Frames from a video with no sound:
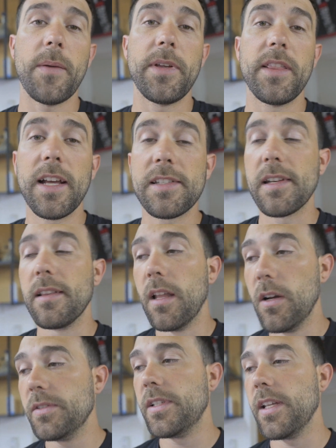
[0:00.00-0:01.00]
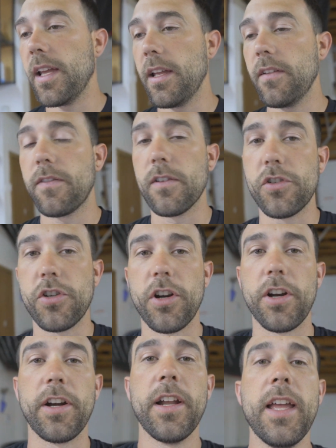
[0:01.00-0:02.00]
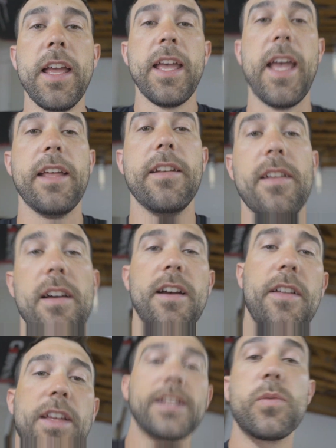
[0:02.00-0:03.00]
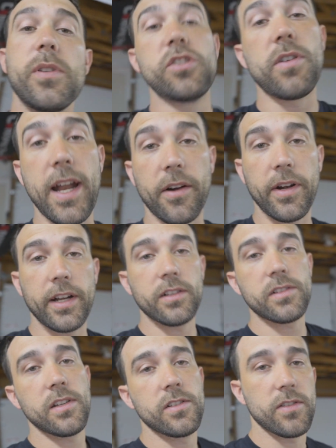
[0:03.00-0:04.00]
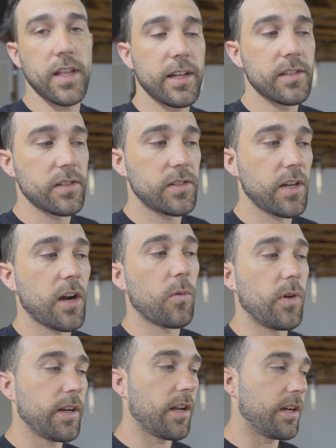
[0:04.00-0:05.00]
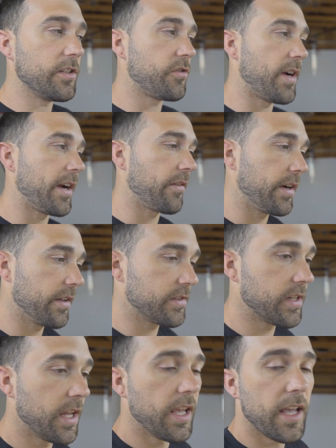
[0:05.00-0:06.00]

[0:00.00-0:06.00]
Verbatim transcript: I mean, that's a low DA for sure, and uh, that's with drag radials, so that is a ZR1 on drag radials,